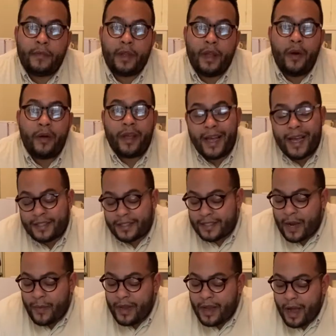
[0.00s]
Okay guys, so
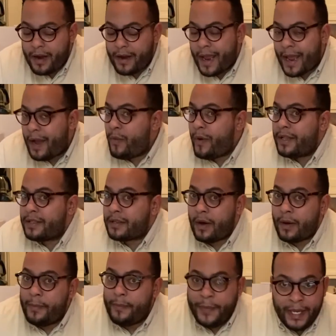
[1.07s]
now we got our egg whites
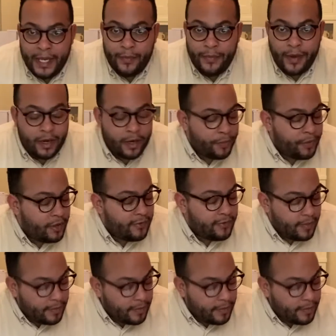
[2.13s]
all beaten. We got our beautiful